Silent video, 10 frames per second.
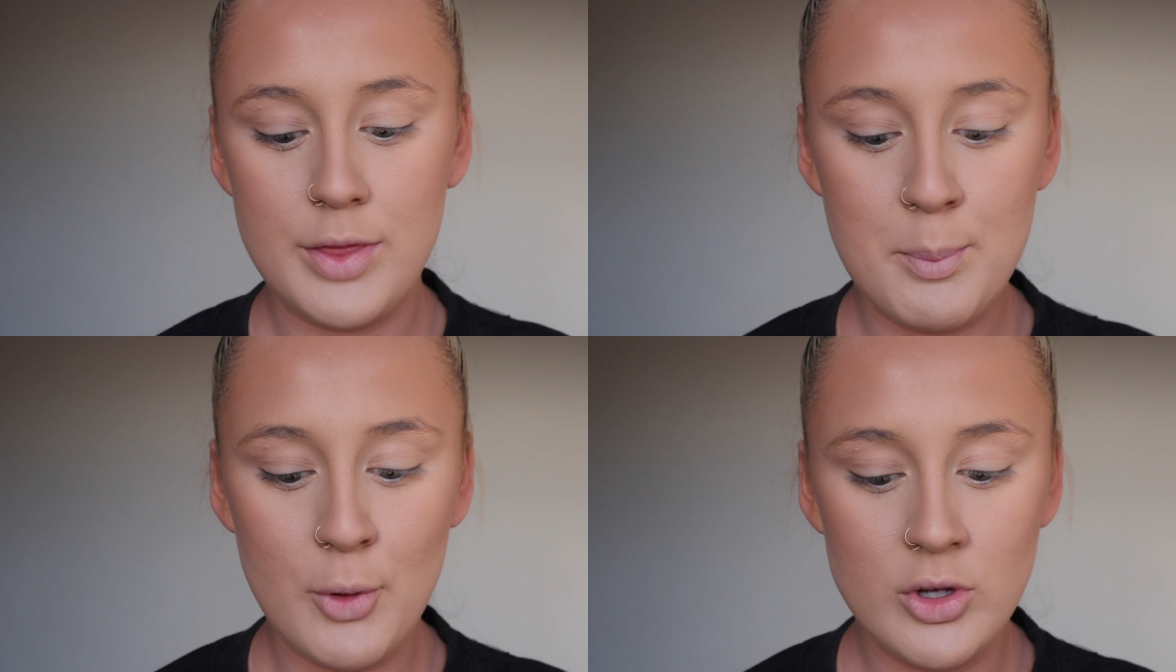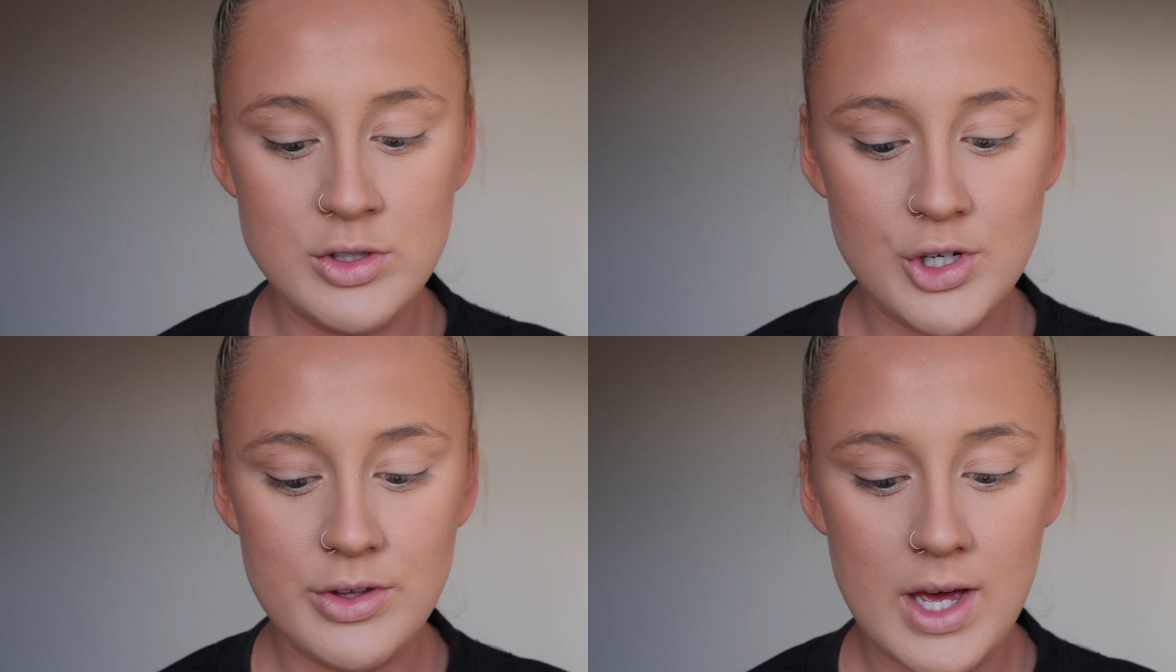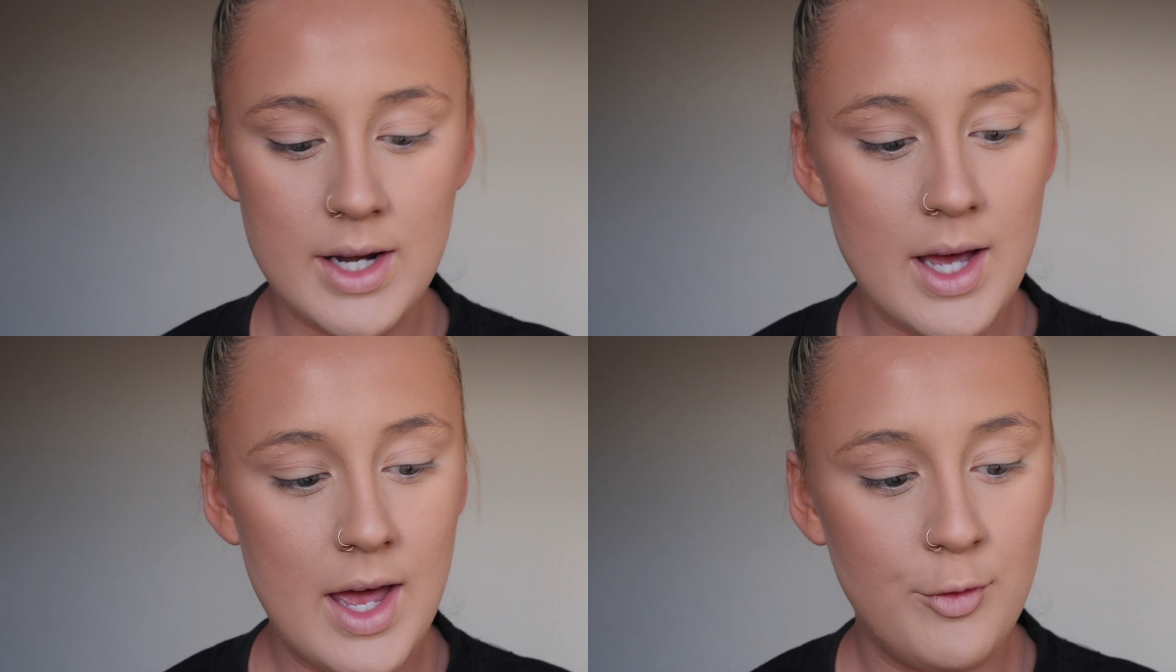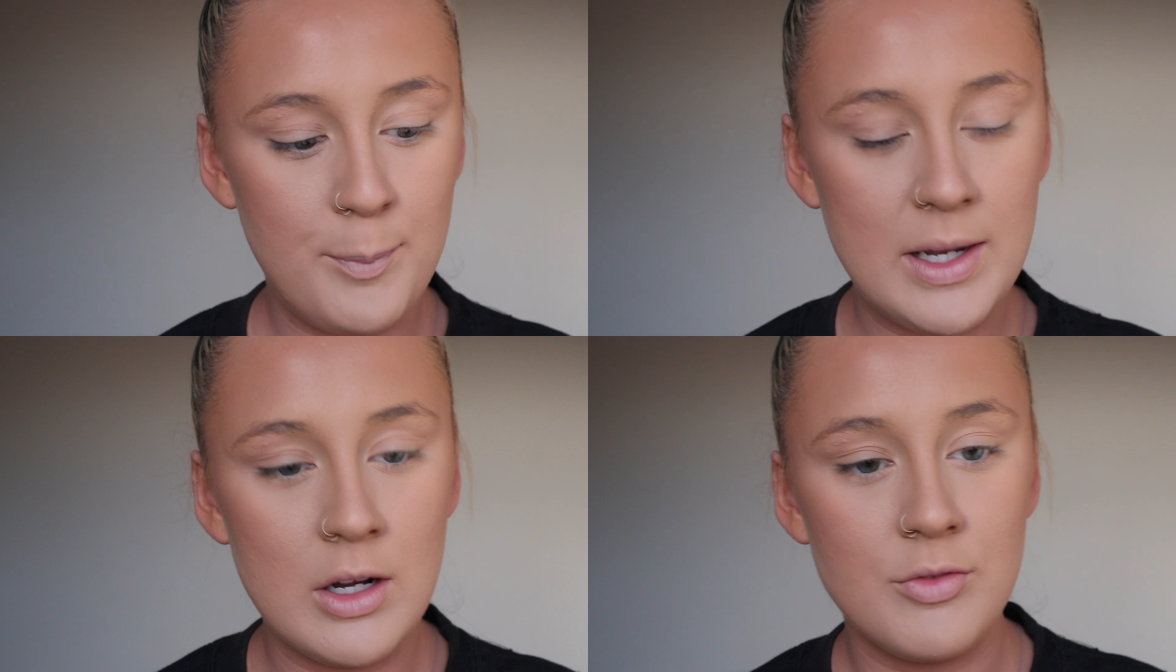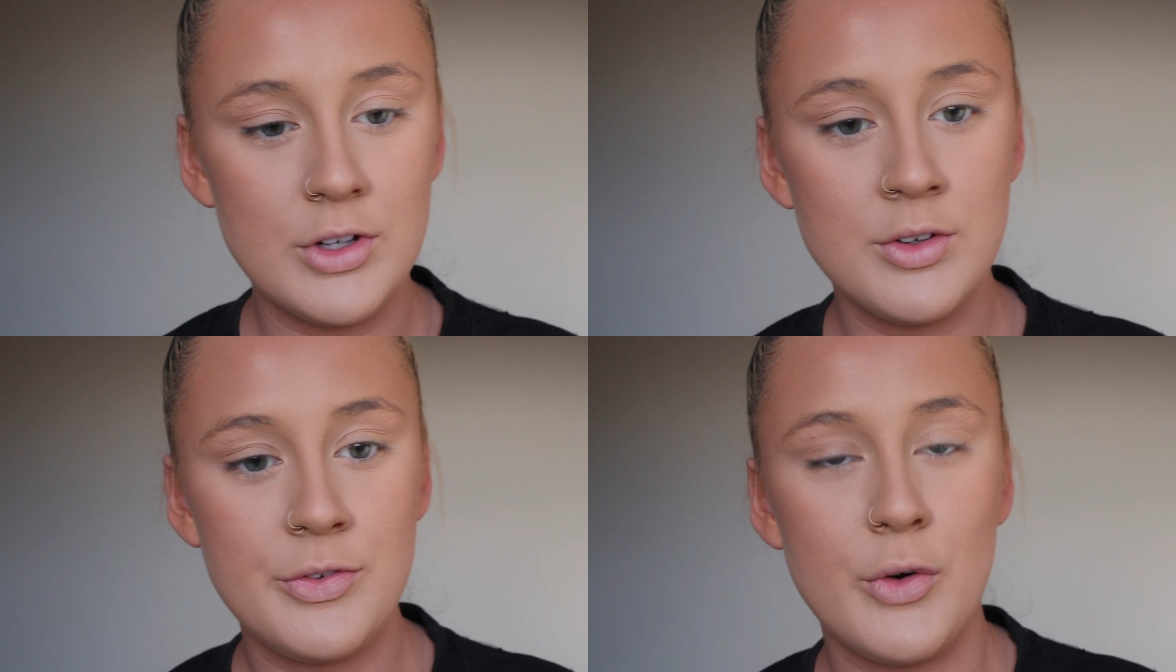bronzer that I've been
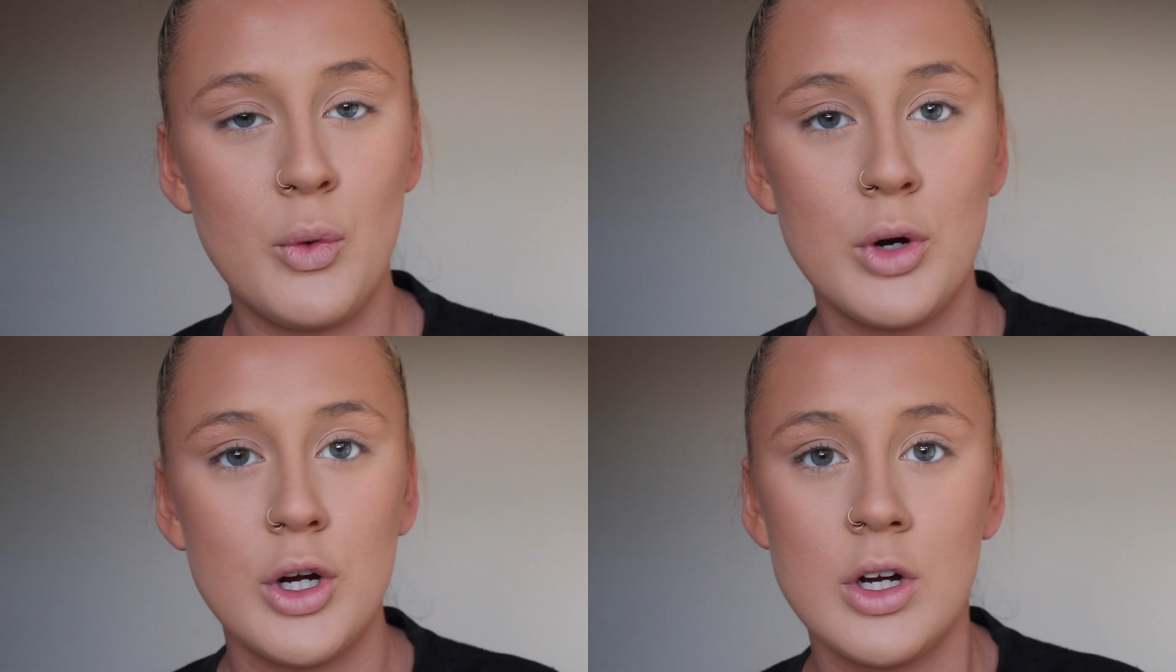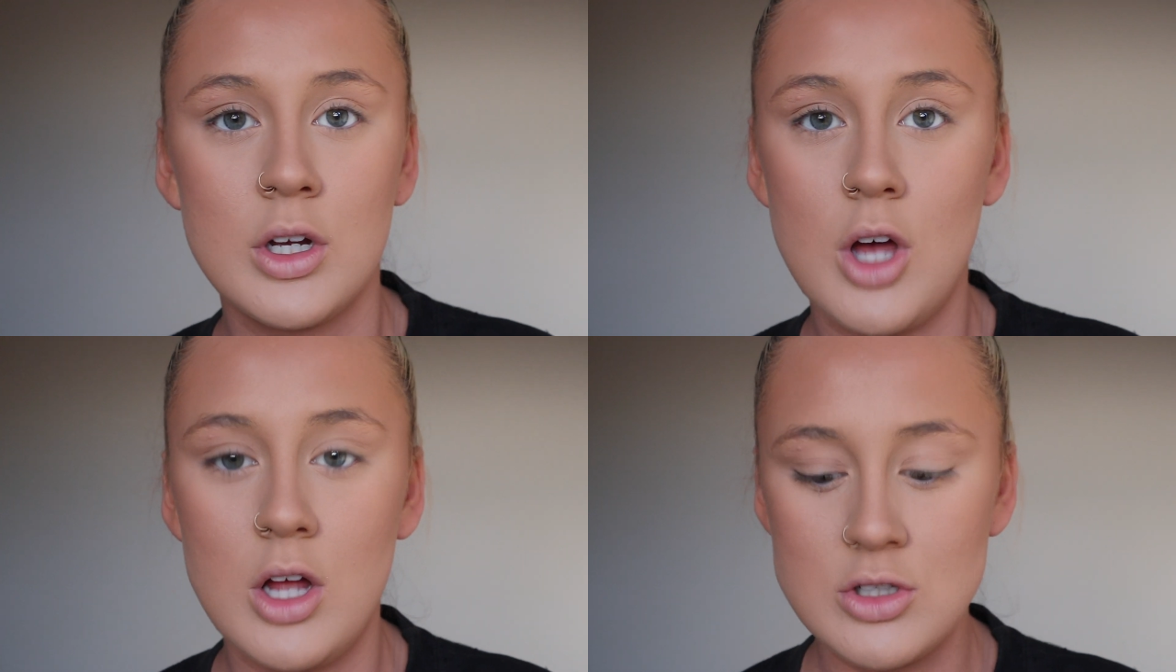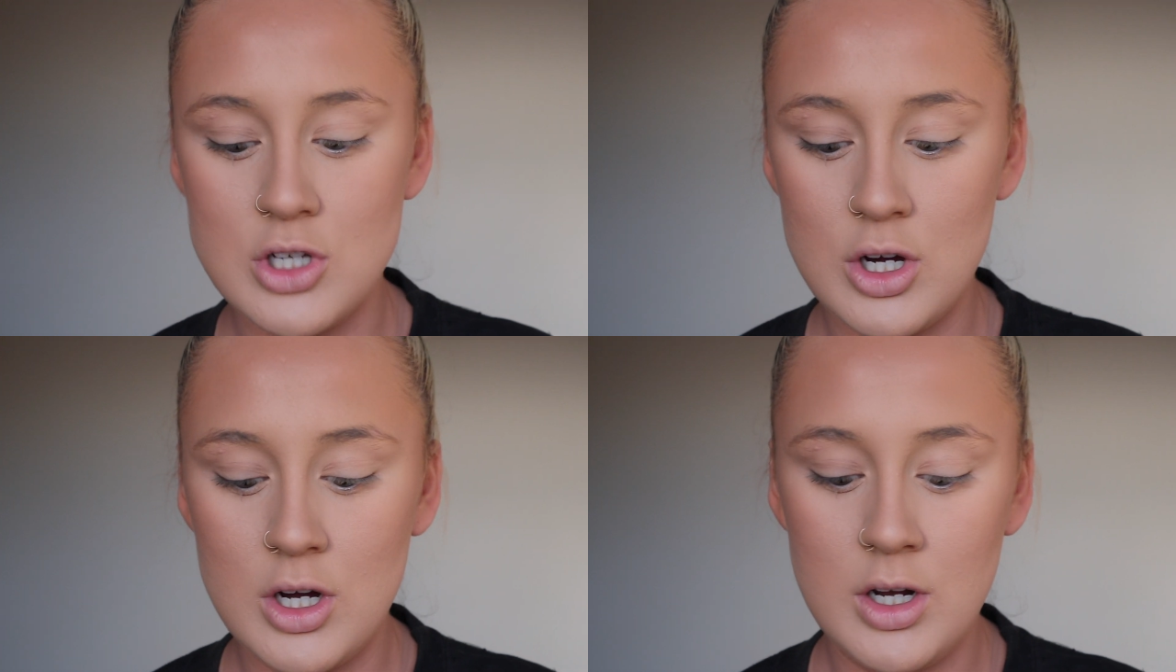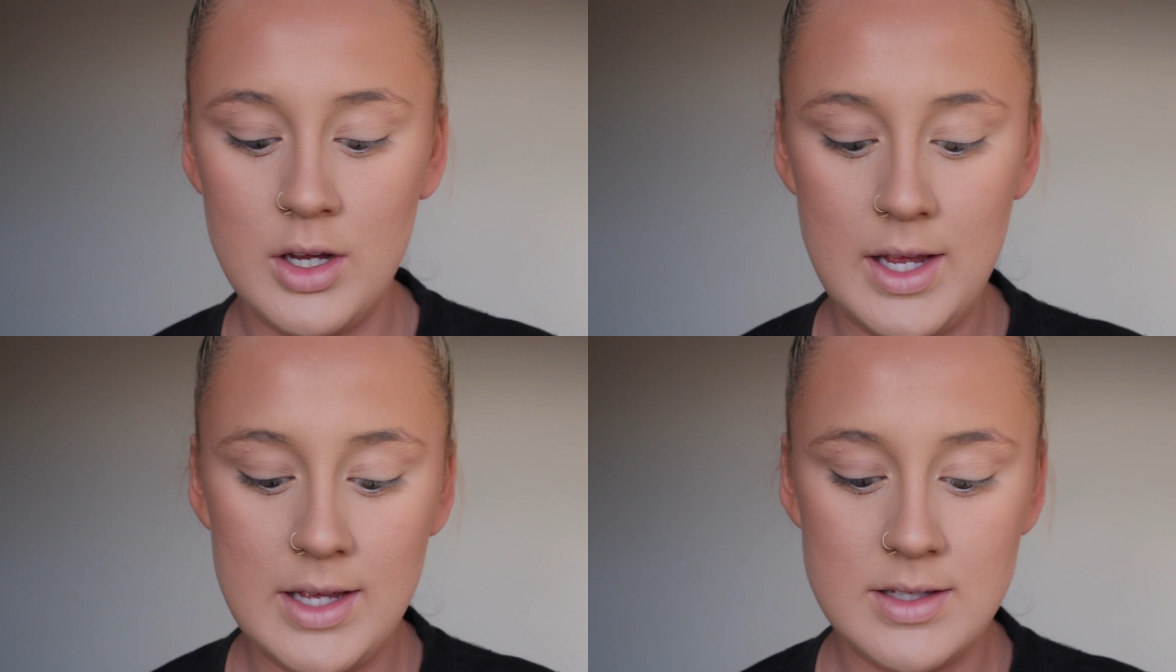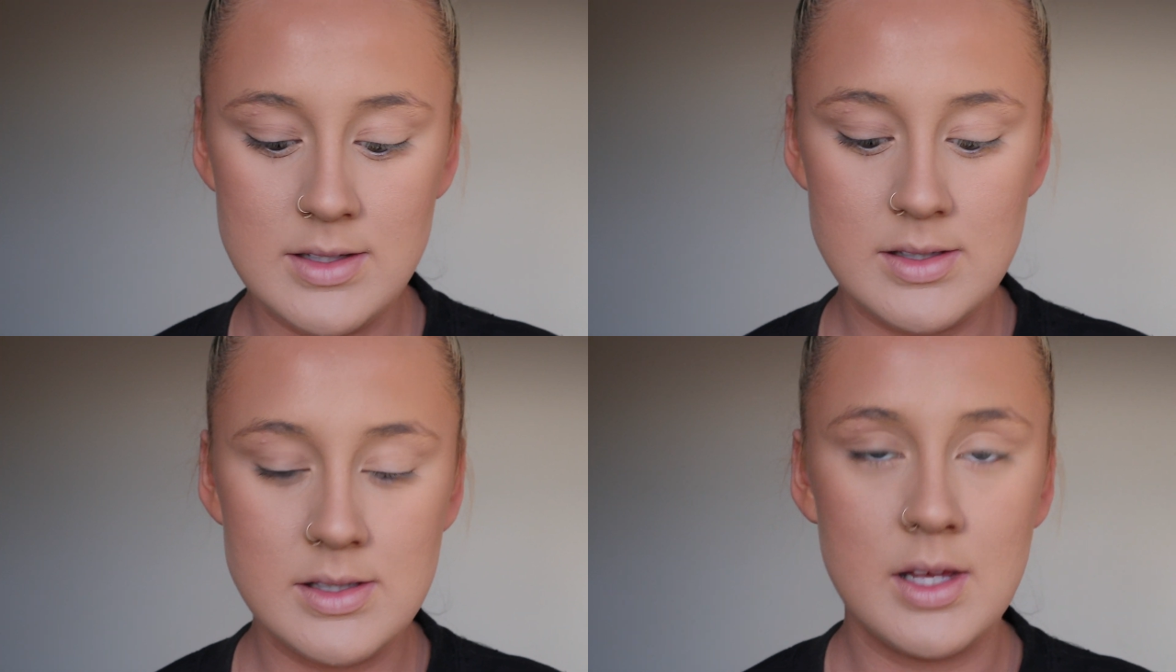loving for contour is